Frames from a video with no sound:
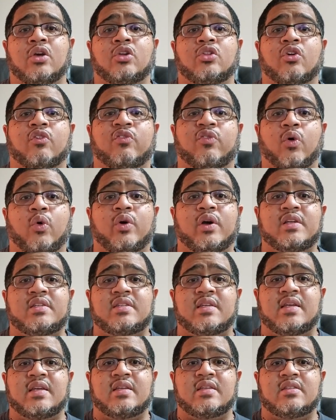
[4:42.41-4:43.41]
the focus
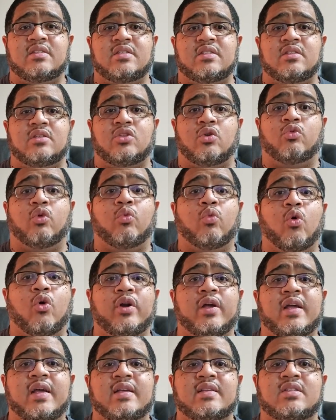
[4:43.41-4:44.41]
is, the reward
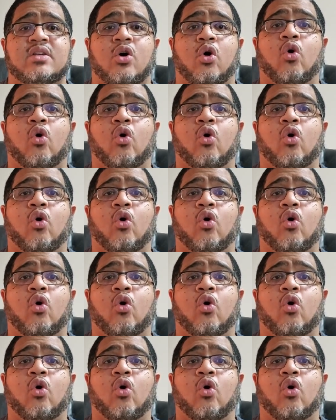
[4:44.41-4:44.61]
is